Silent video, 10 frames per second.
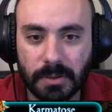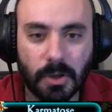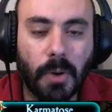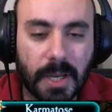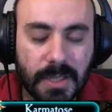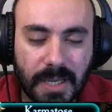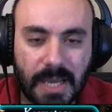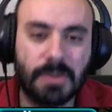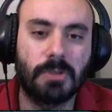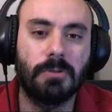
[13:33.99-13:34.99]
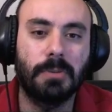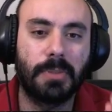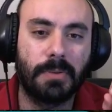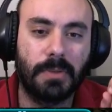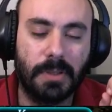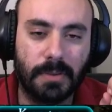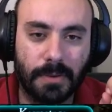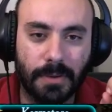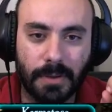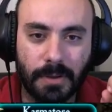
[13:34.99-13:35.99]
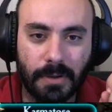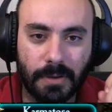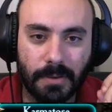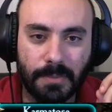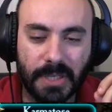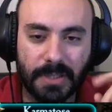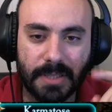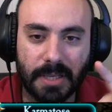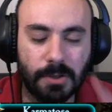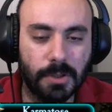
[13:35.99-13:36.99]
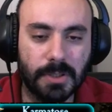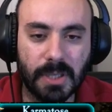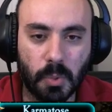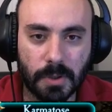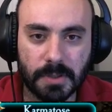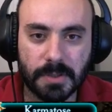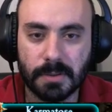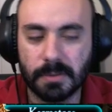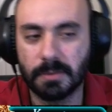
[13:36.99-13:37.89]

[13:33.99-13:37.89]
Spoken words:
go ahead and take out the troop, because they could get worse.